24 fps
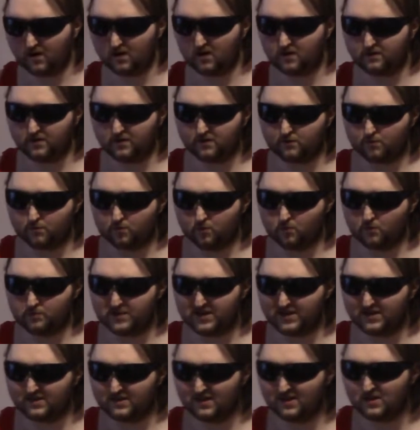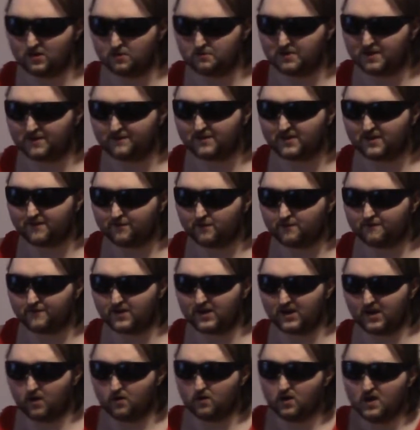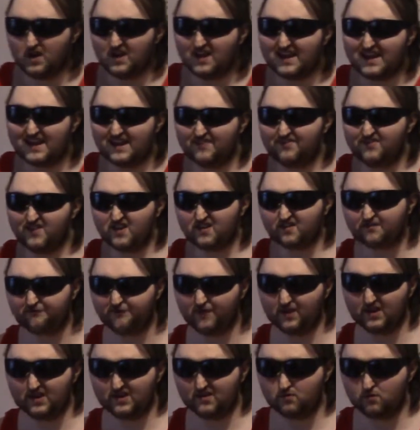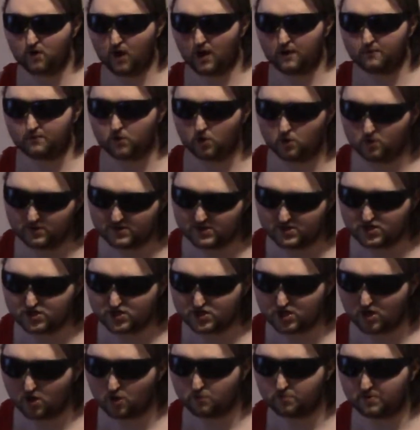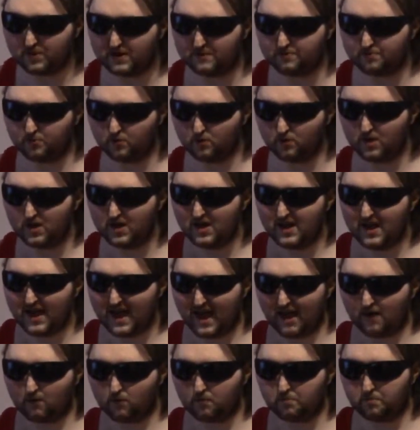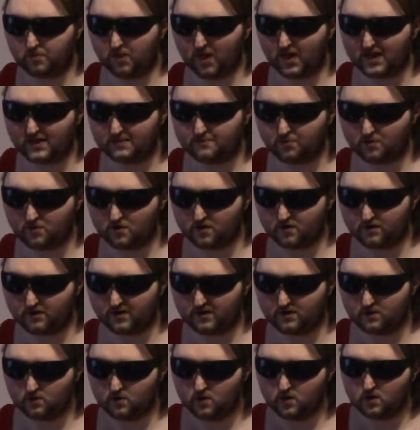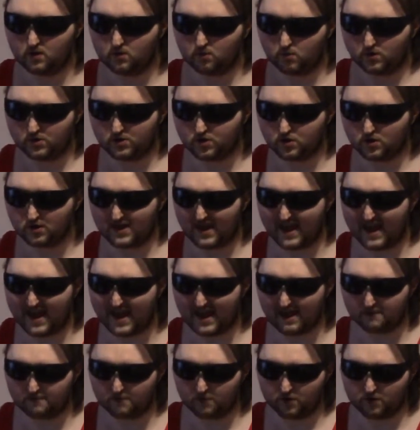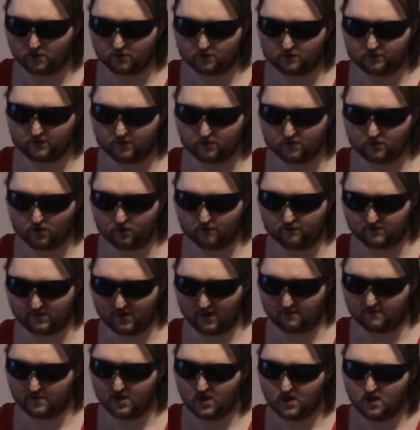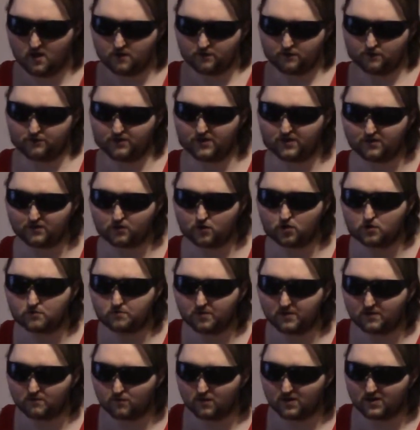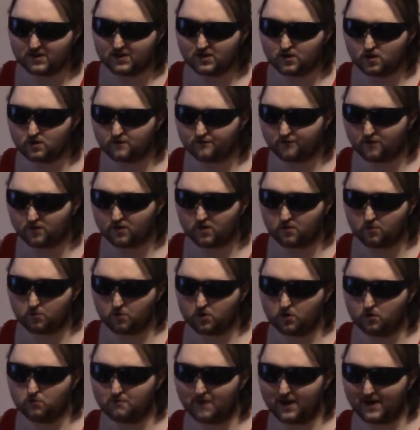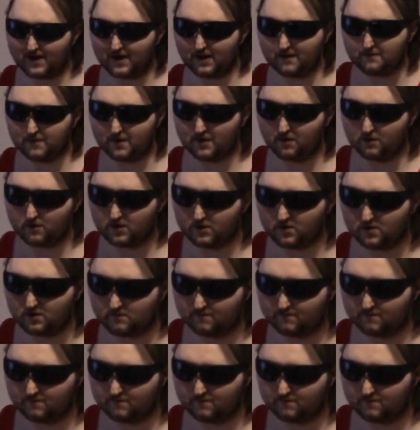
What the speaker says: this will be a little bit of a different video. In this video, I'm going to show people how a blind person would cook hamburgers on the stovetop. So this could be really good for someone who might not be able to